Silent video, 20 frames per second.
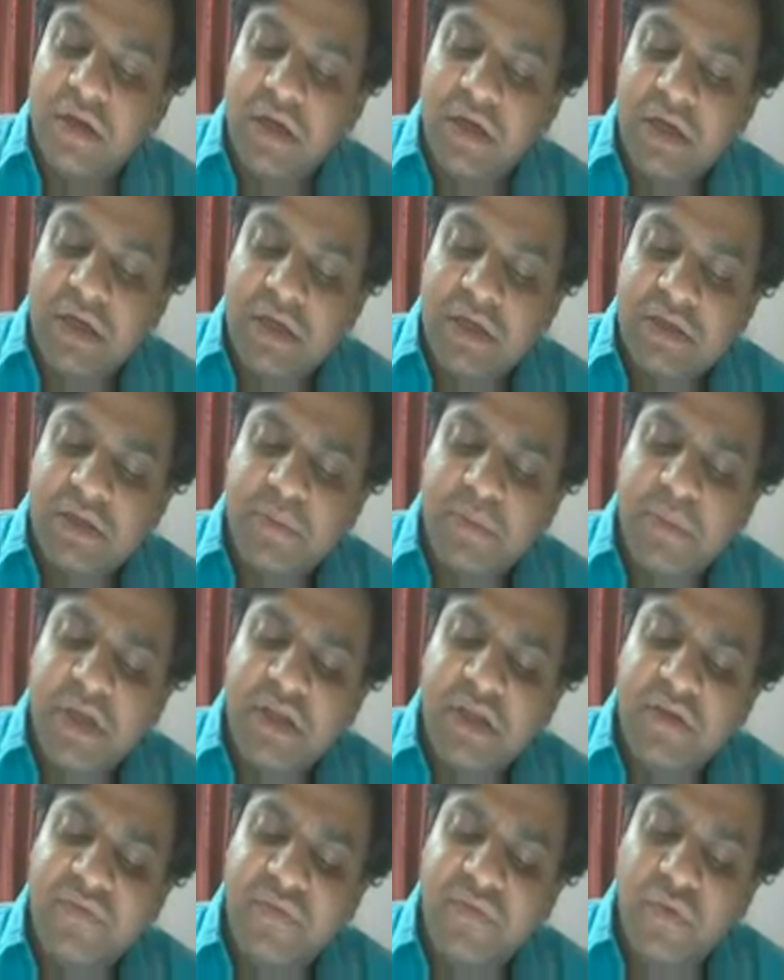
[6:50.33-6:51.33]
It is
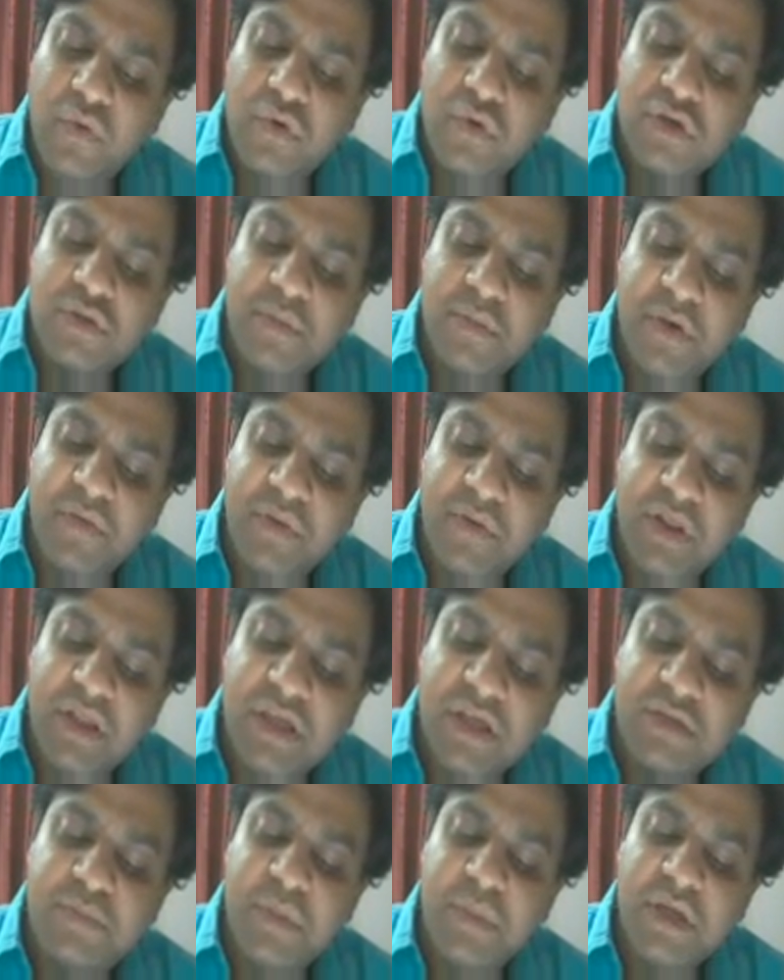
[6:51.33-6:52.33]
simply the force between
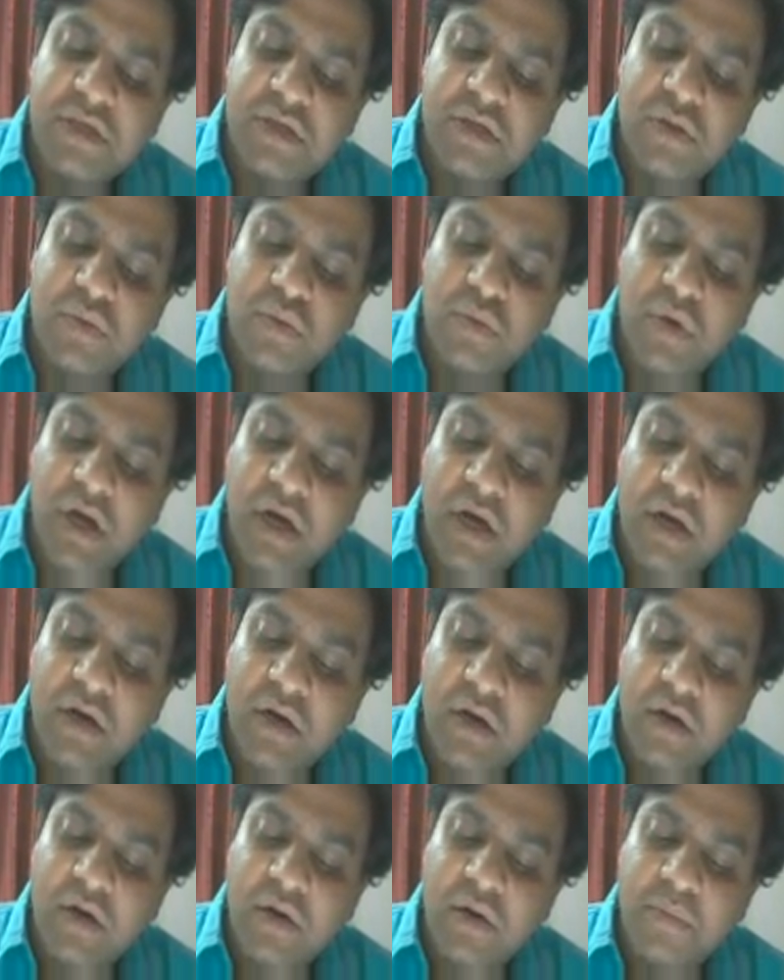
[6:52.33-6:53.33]
this plus q
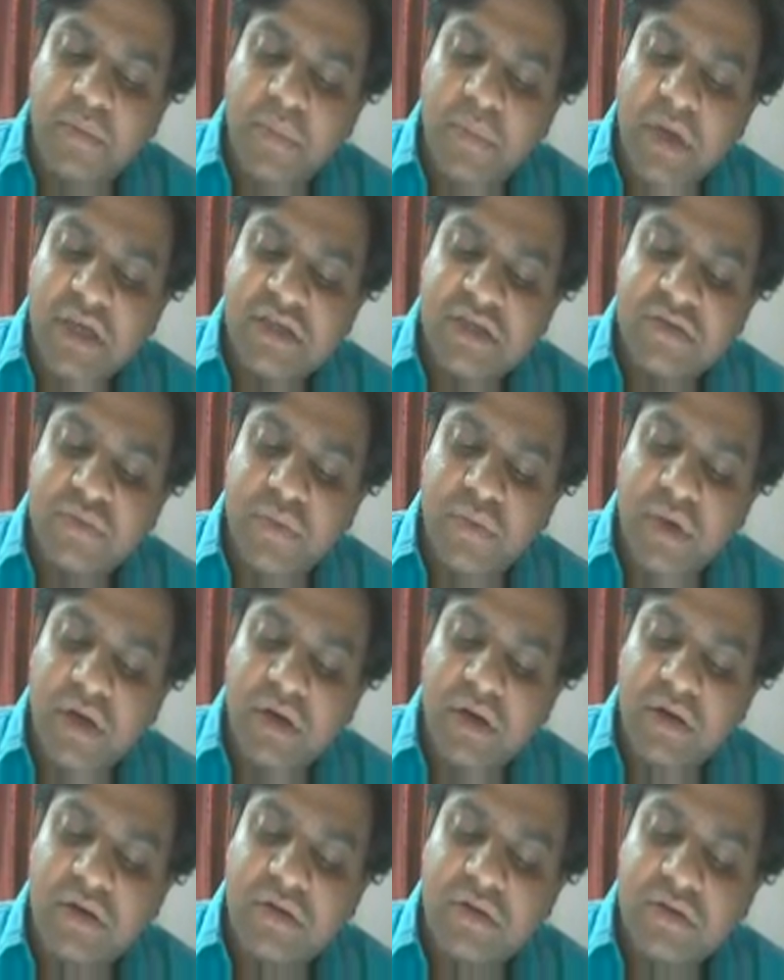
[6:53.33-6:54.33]
and a
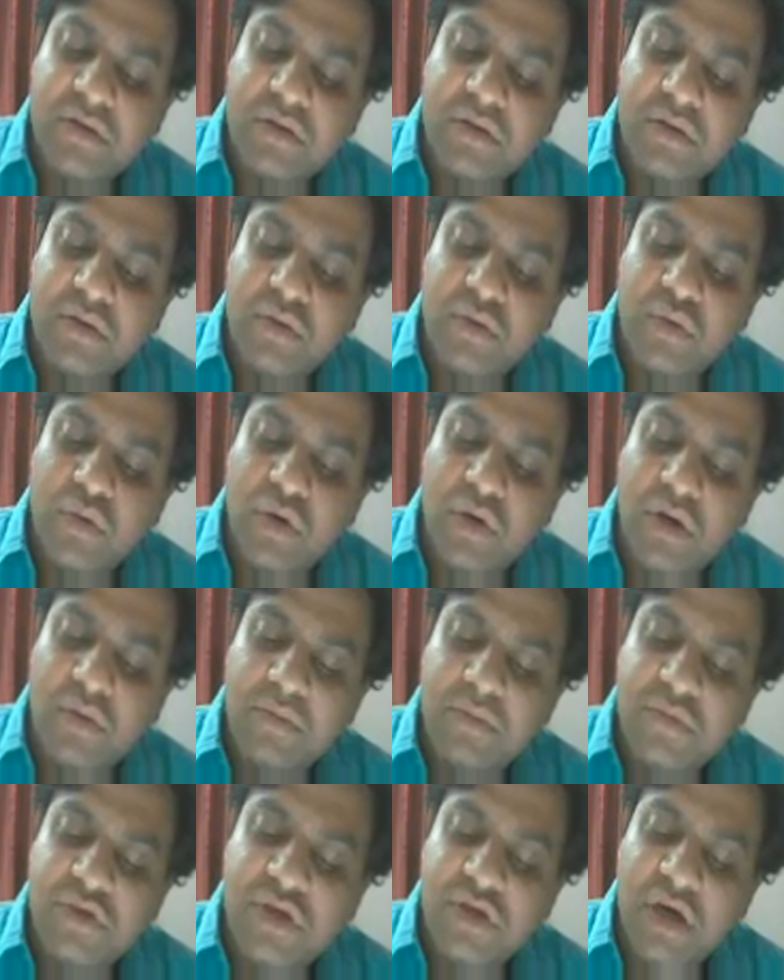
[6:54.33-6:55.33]
+1
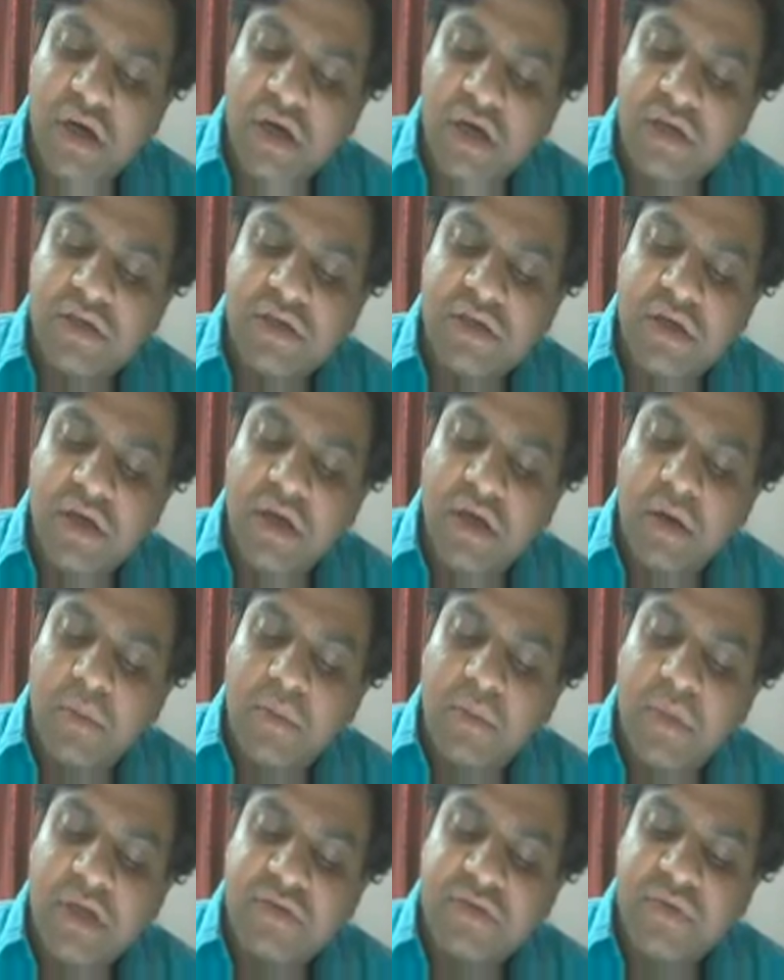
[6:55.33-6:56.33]
coulomb charge,
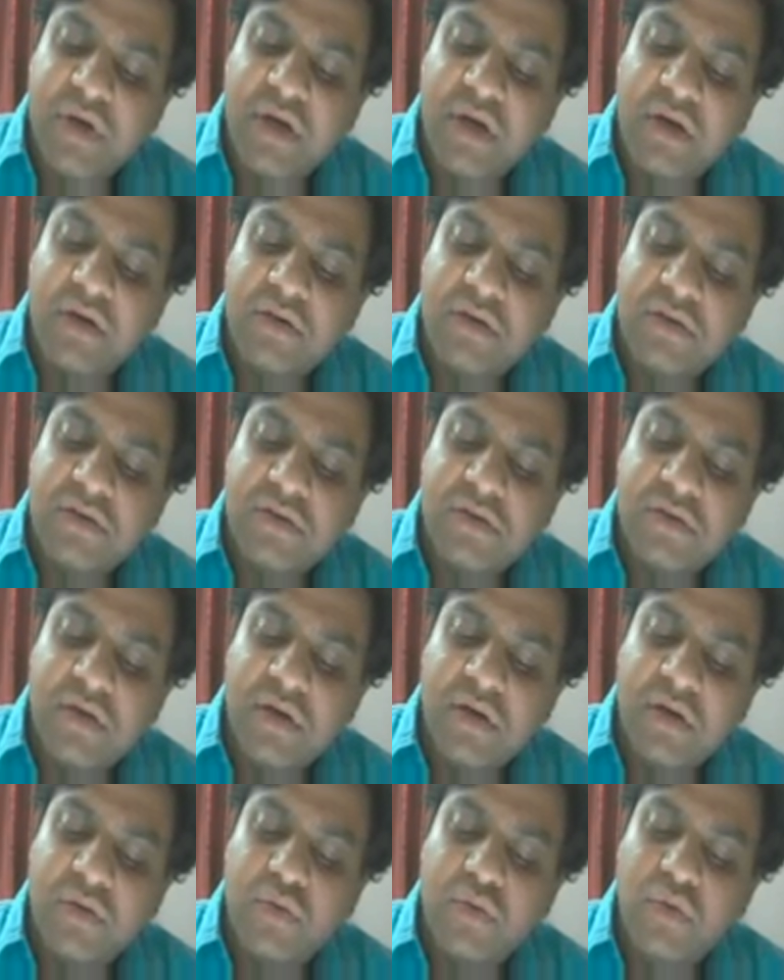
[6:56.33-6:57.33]
+1
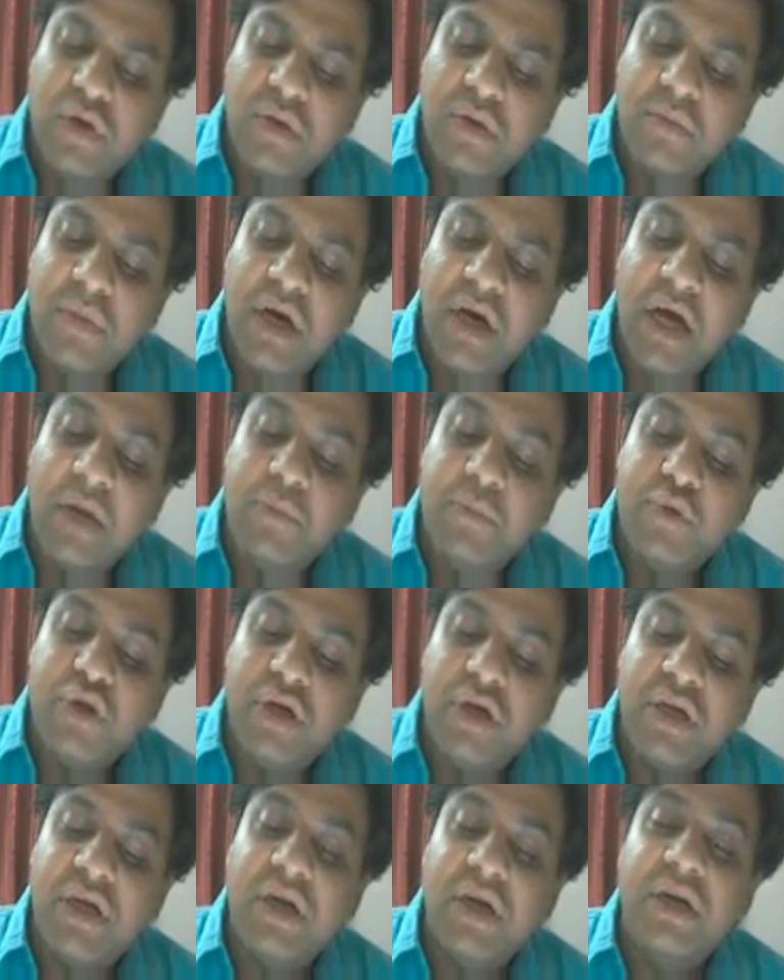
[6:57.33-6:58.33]
coulomb
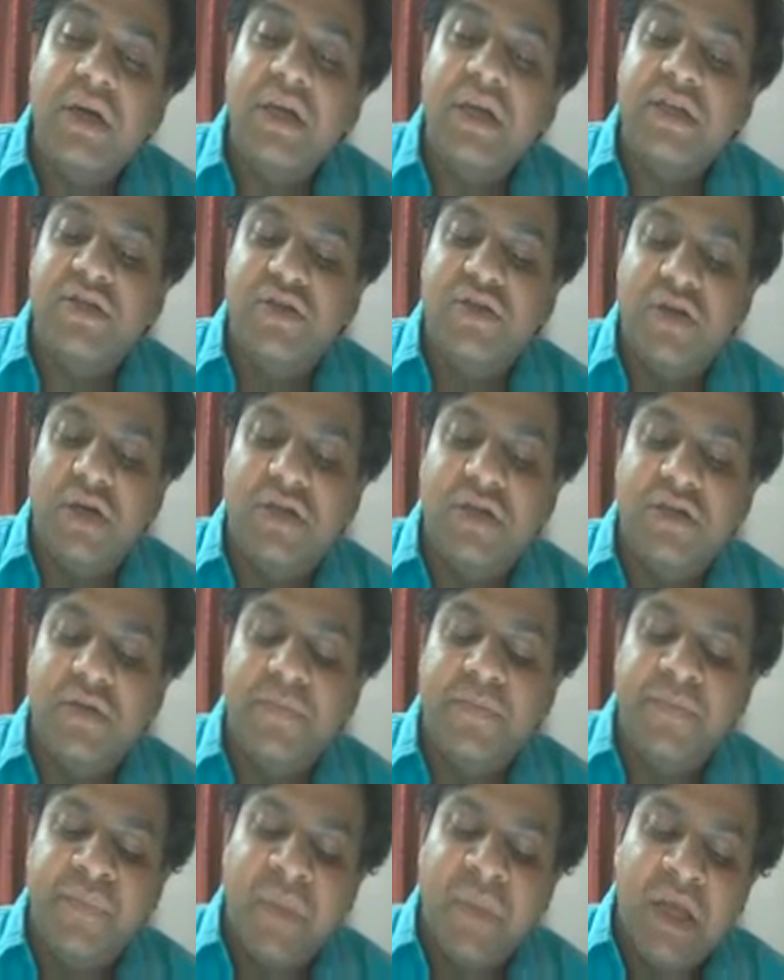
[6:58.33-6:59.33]
hypothetical test charge.
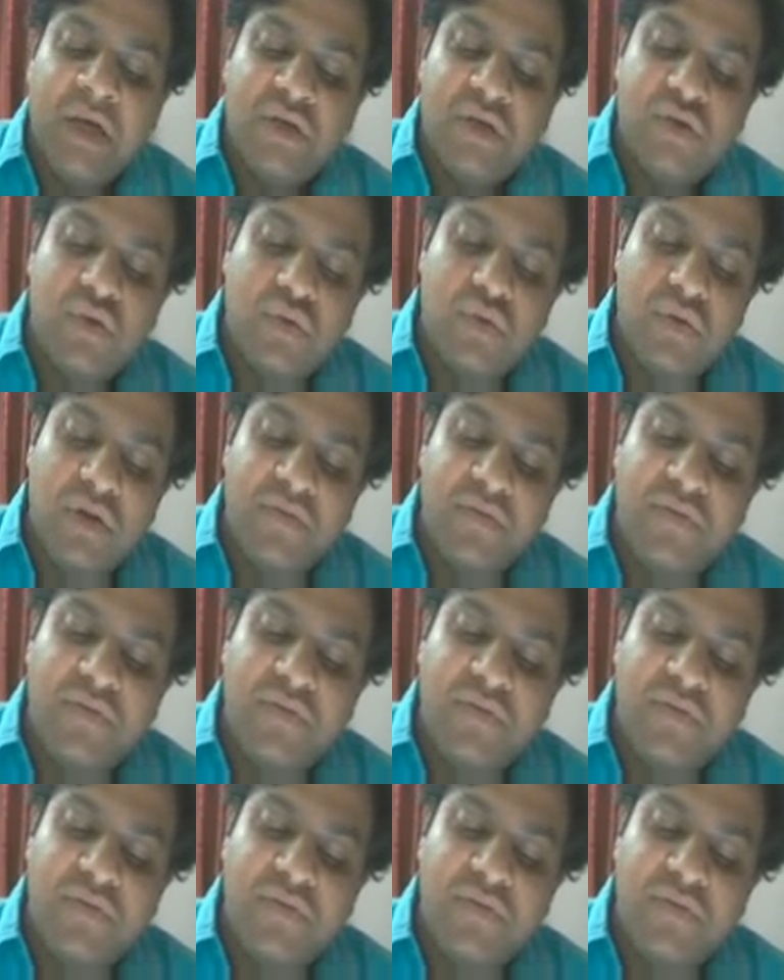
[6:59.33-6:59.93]
So the